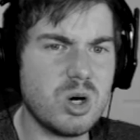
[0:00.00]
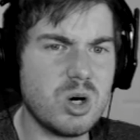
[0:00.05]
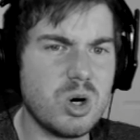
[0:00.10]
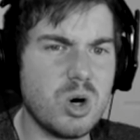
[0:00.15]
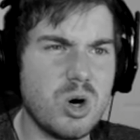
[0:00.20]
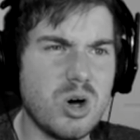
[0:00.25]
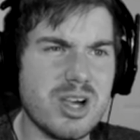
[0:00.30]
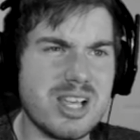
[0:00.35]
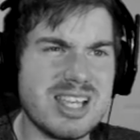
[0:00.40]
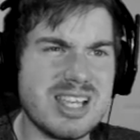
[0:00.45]

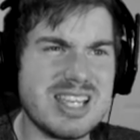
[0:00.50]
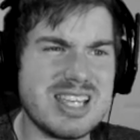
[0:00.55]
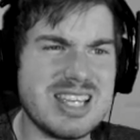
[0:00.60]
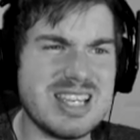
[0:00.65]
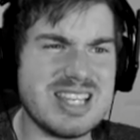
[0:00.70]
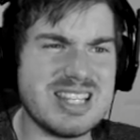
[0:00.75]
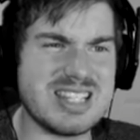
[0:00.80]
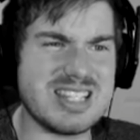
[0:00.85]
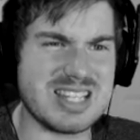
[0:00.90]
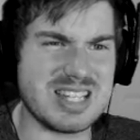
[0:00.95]
Or
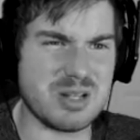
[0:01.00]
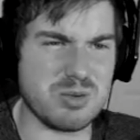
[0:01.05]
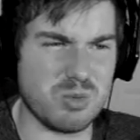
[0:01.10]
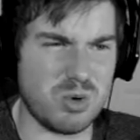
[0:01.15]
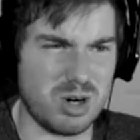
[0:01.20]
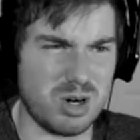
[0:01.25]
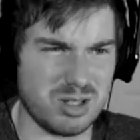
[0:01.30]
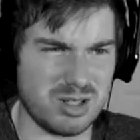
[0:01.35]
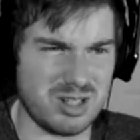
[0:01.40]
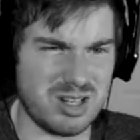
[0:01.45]
is it
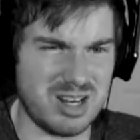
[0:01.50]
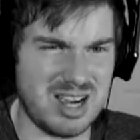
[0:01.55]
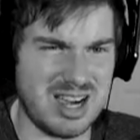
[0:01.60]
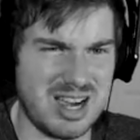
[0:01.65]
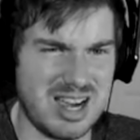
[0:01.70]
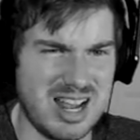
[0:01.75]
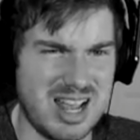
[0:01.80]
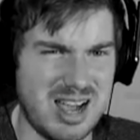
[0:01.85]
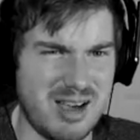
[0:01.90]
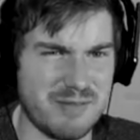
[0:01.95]
wrong?
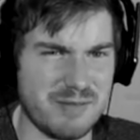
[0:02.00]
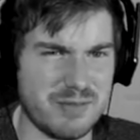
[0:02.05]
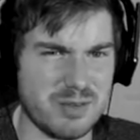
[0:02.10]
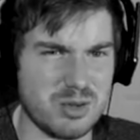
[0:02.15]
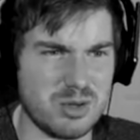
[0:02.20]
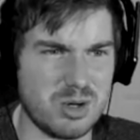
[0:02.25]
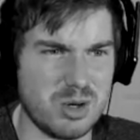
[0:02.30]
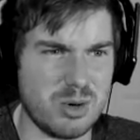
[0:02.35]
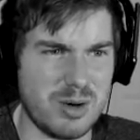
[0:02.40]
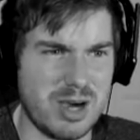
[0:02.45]
I have
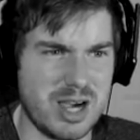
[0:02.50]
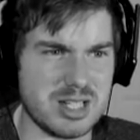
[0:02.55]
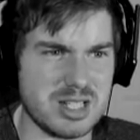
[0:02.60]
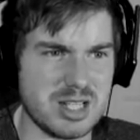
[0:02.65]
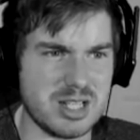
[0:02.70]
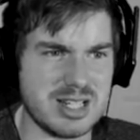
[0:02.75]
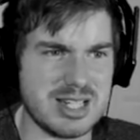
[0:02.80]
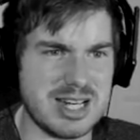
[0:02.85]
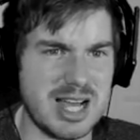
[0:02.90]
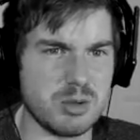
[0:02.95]
no
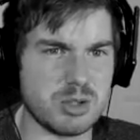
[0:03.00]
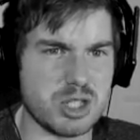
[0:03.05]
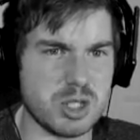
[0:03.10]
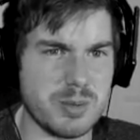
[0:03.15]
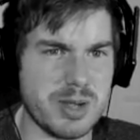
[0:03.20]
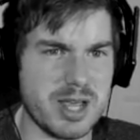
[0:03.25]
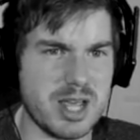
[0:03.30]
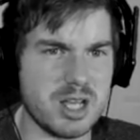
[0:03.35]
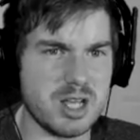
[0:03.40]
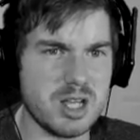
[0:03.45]
idea. Now do
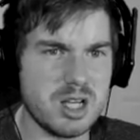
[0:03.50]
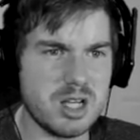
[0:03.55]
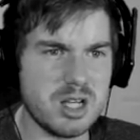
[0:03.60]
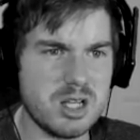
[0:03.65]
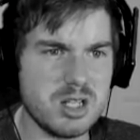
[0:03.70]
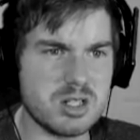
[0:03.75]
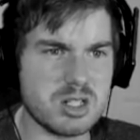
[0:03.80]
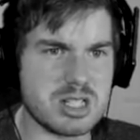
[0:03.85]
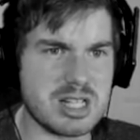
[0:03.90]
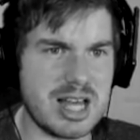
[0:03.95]
it.
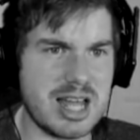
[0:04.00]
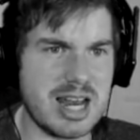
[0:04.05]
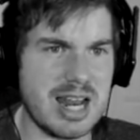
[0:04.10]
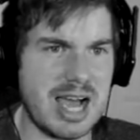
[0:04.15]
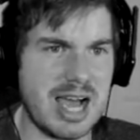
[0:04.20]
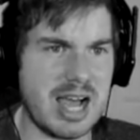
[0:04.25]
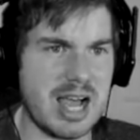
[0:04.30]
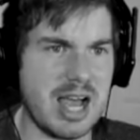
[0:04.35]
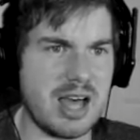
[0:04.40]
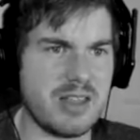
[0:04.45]
Just like
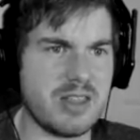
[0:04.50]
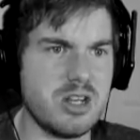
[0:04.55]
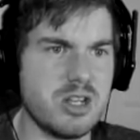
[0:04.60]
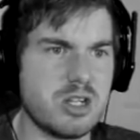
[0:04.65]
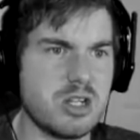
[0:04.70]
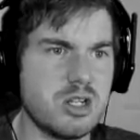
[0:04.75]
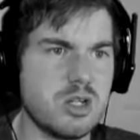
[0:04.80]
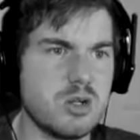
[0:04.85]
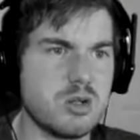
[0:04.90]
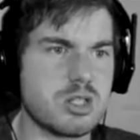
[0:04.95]
that. And then you
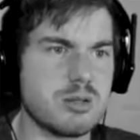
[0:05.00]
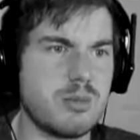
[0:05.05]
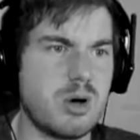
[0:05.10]
can use the